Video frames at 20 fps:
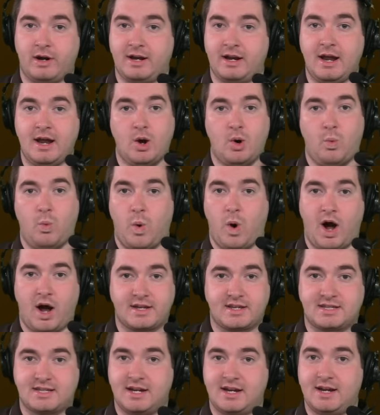and
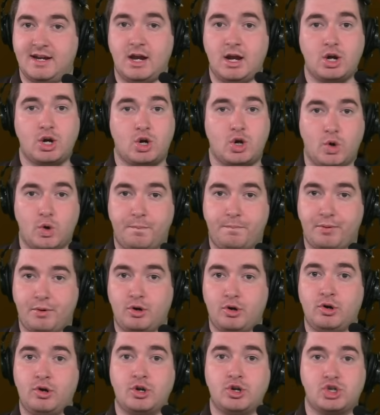Watson,
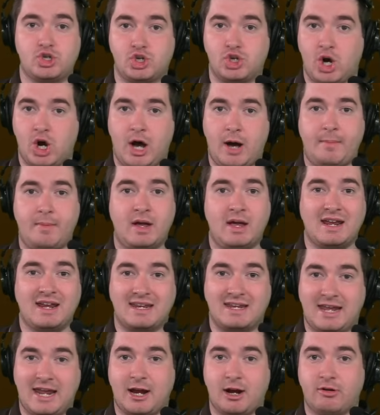Cooper, Chubb,
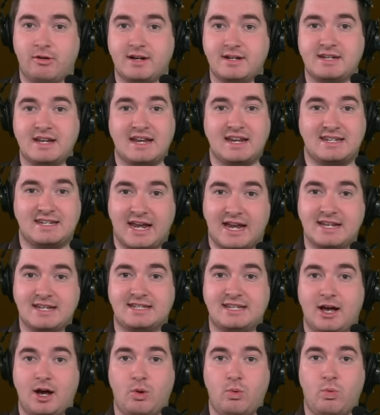Garrett,
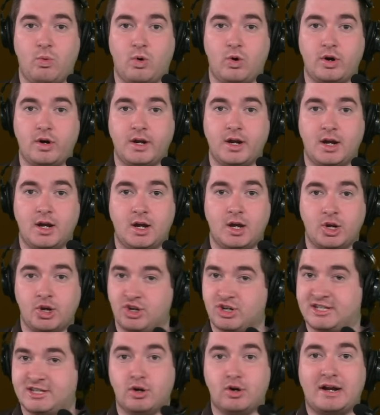Denzel Ward,
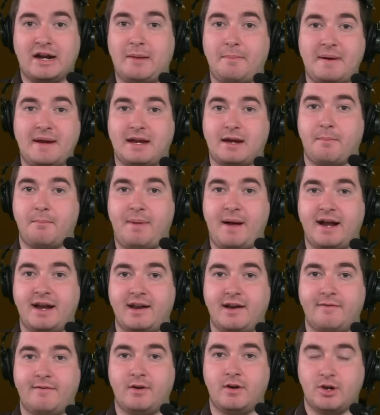you're still going to be
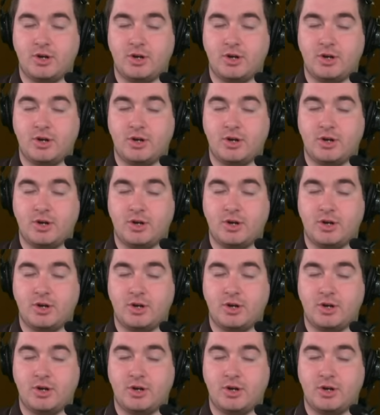competitive.